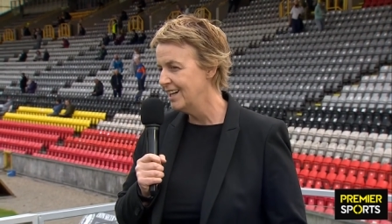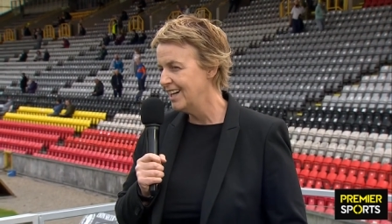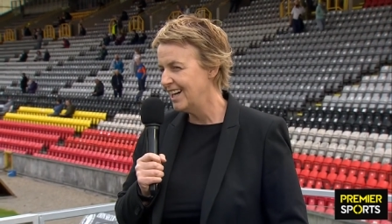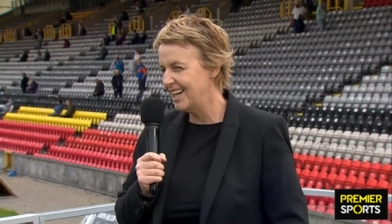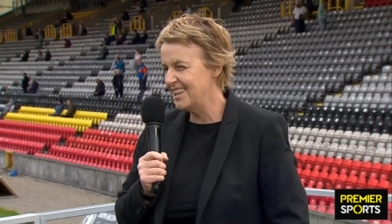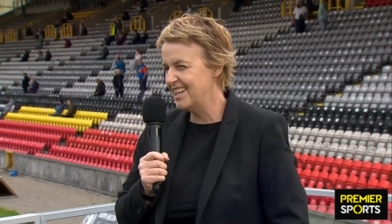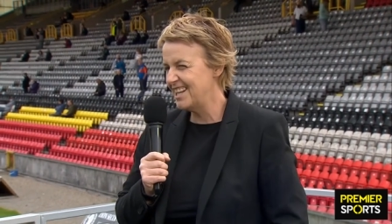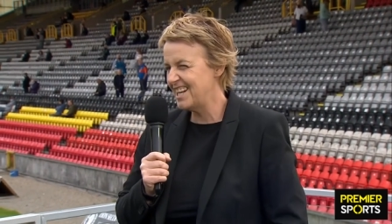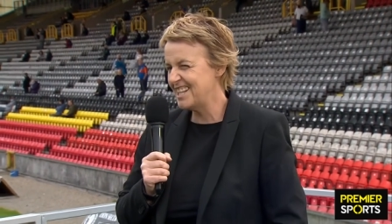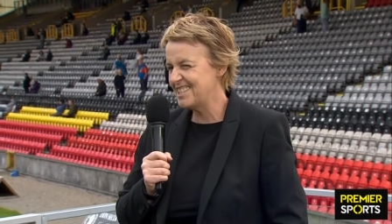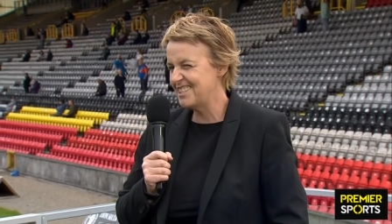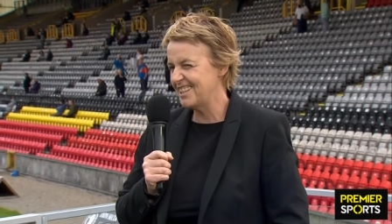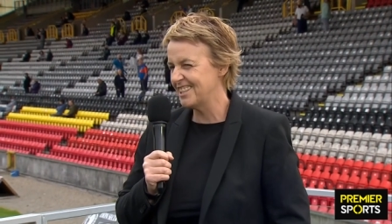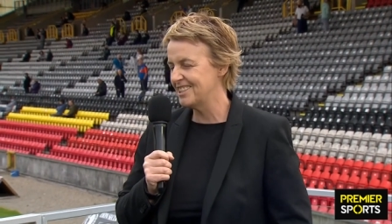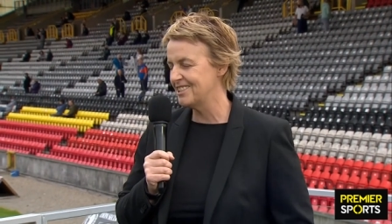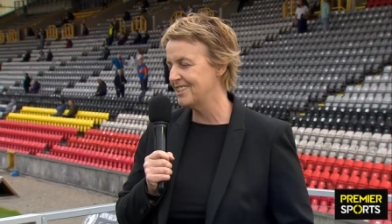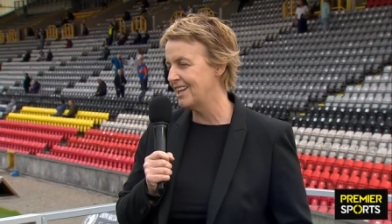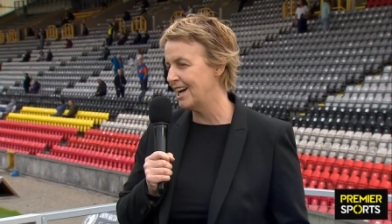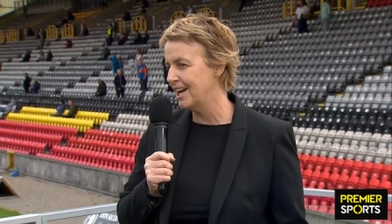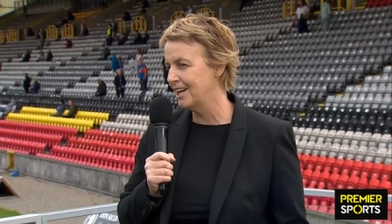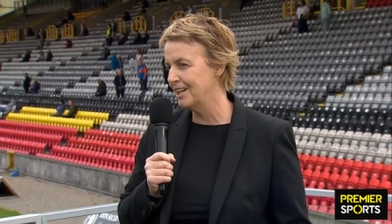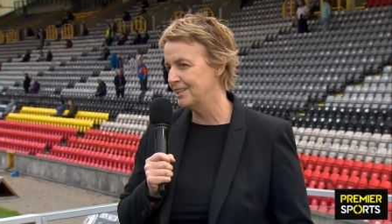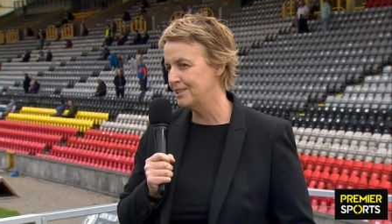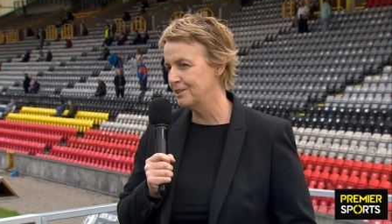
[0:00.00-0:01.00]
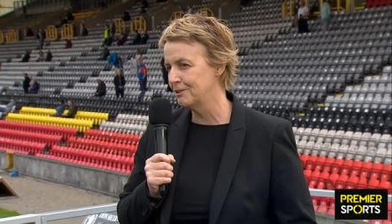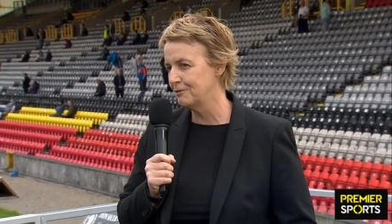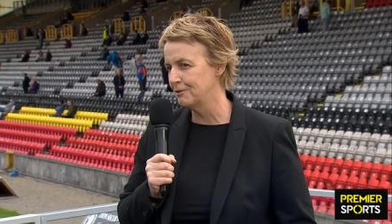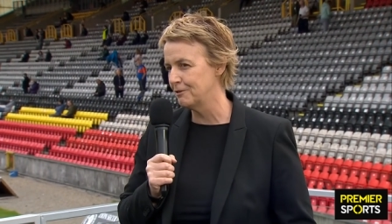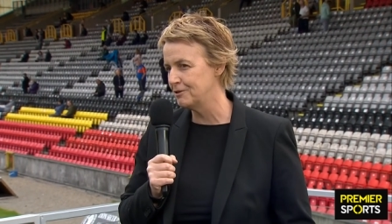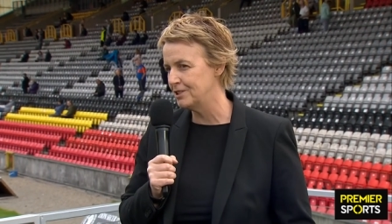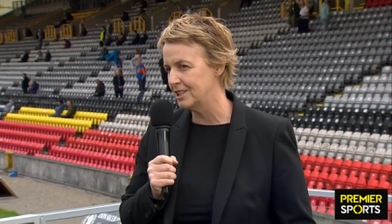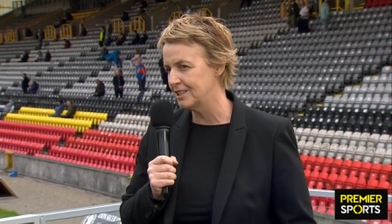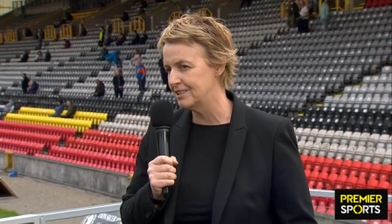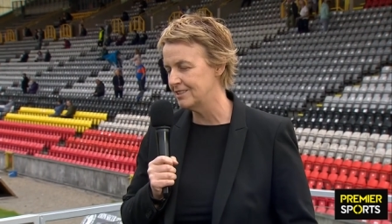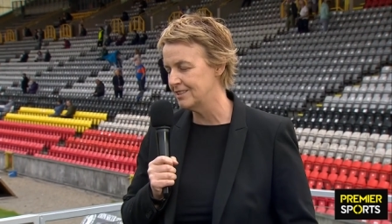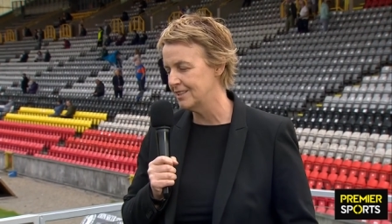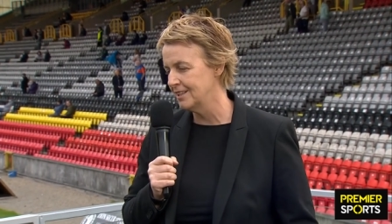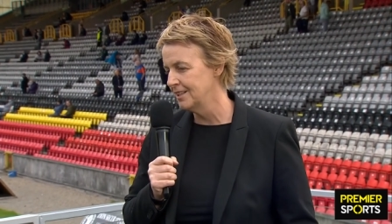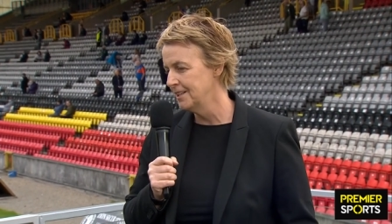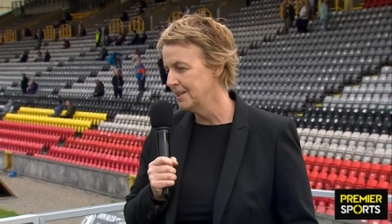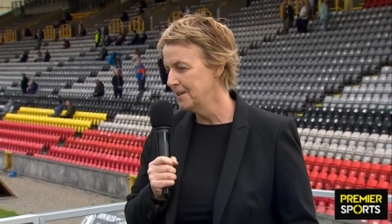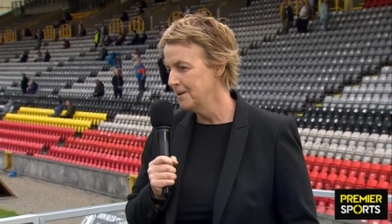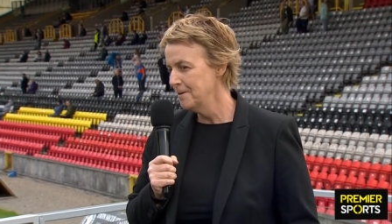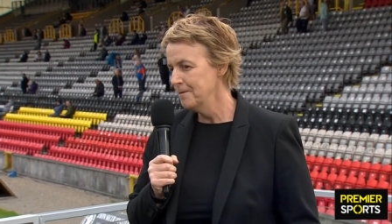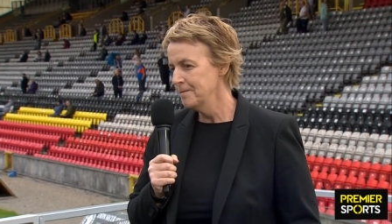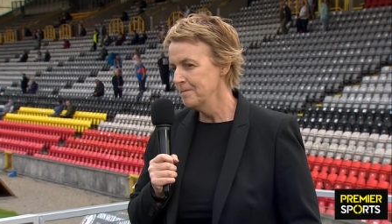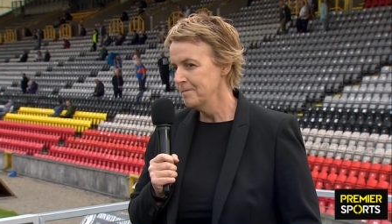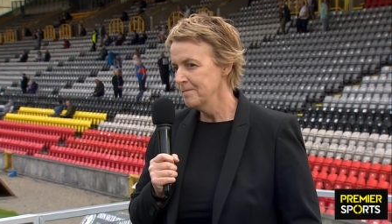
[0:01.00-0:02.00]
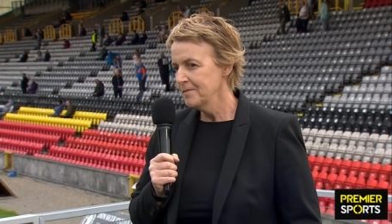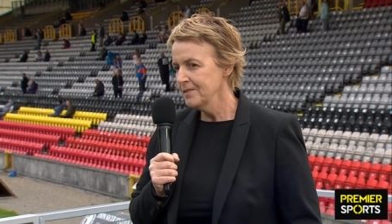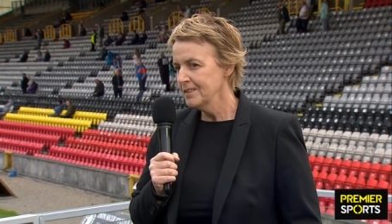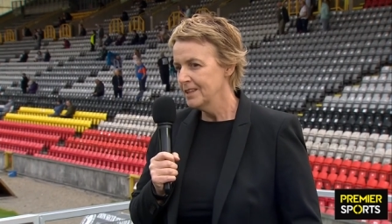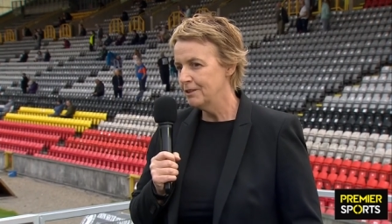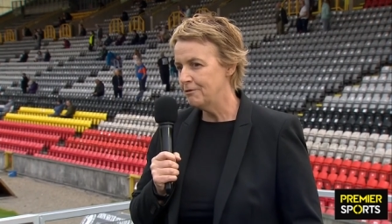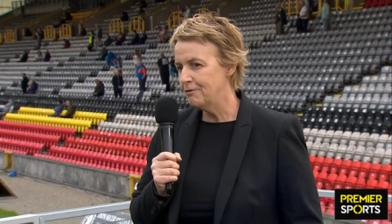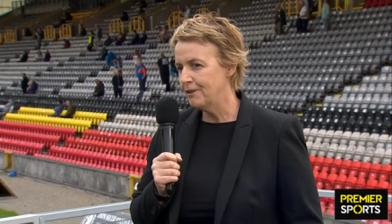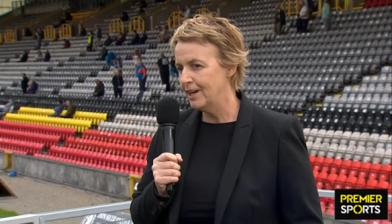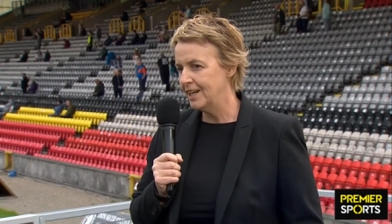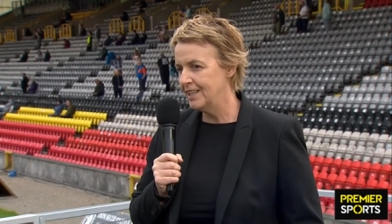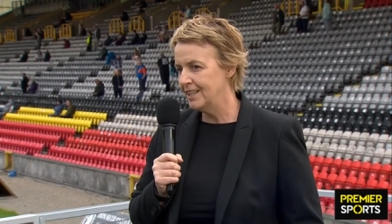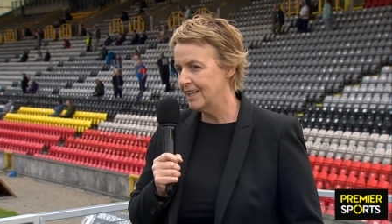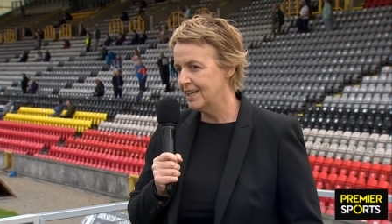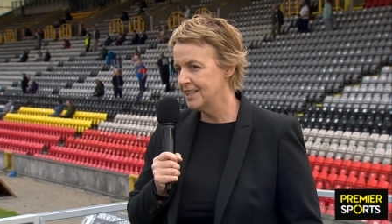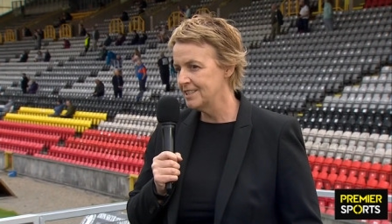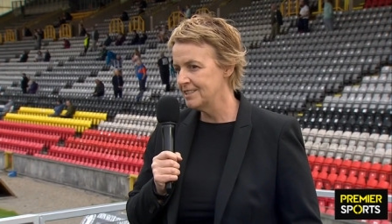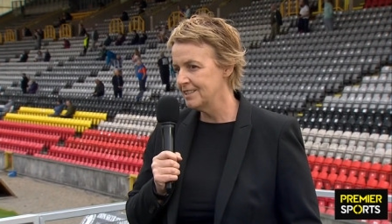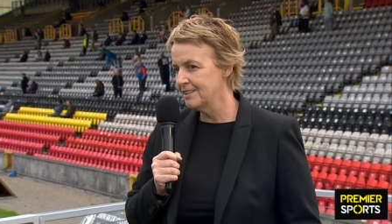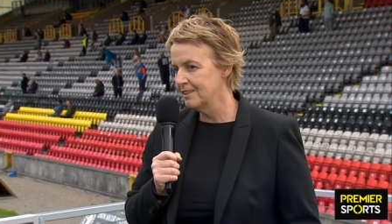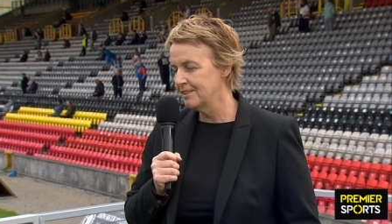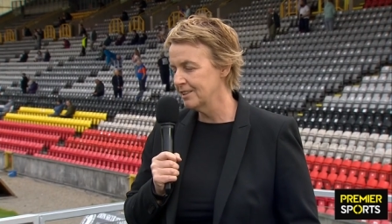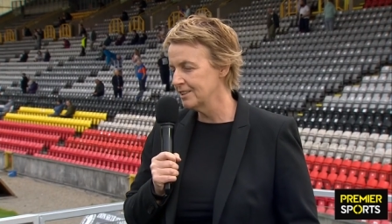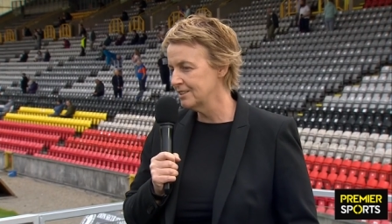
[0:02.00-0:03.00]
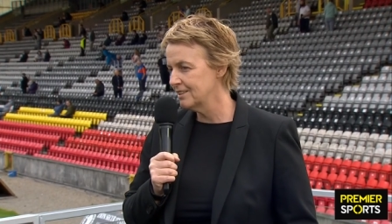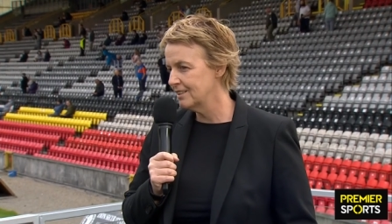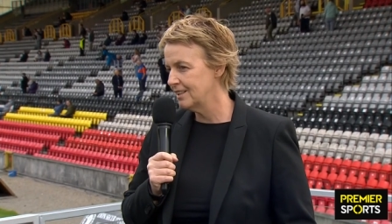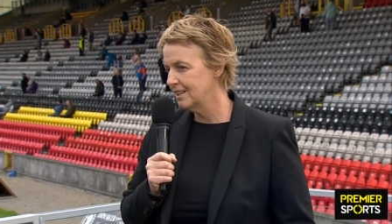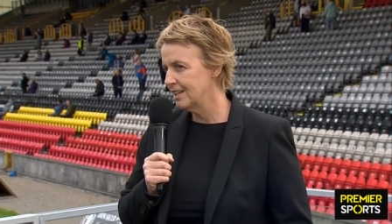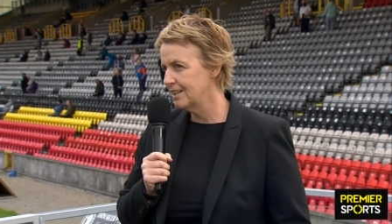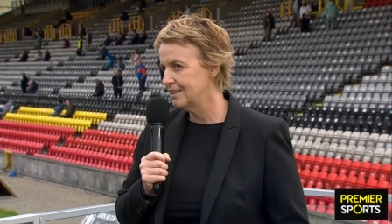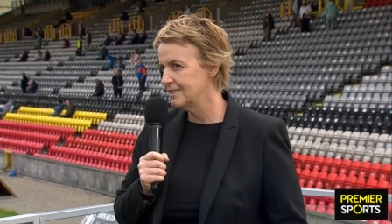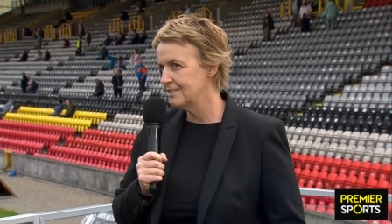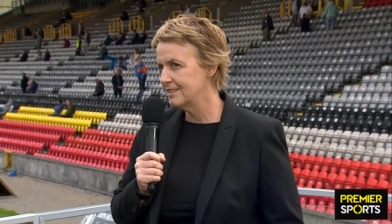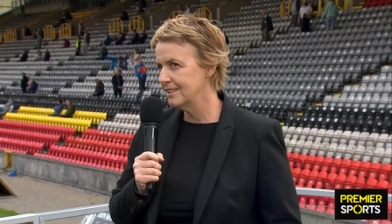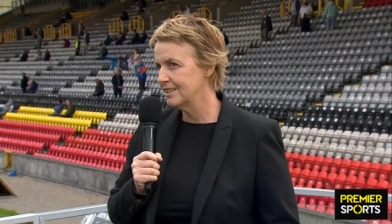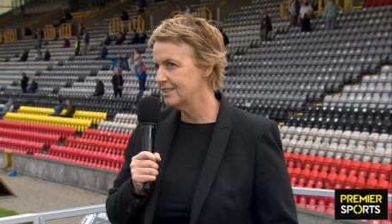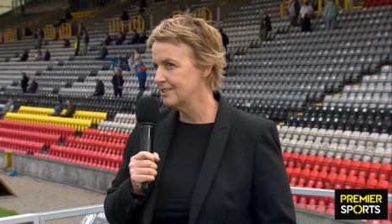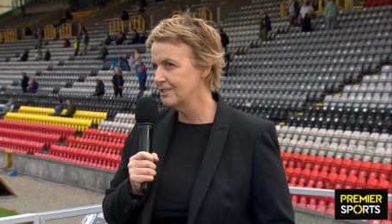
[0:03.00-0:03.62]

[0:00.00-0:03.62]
and there is this narrative of just finance and things like that.